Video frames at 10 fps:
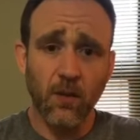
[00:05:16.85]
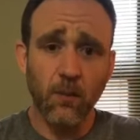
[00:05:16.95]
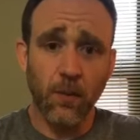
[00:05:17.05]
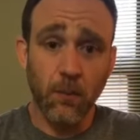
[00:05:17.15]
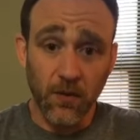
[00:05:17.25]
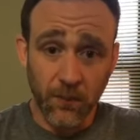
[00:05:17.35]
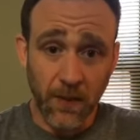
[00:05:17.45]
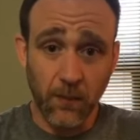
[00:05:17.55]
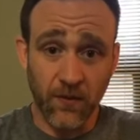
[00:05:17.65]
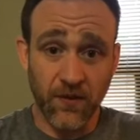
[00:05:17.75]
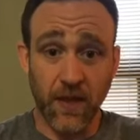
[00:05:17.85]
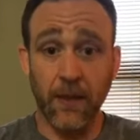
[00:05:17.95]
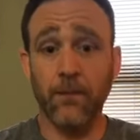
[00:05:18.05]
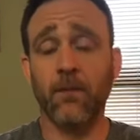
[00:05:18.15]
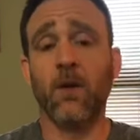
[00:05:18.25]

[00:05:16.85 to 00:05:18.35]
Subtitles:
But most people say,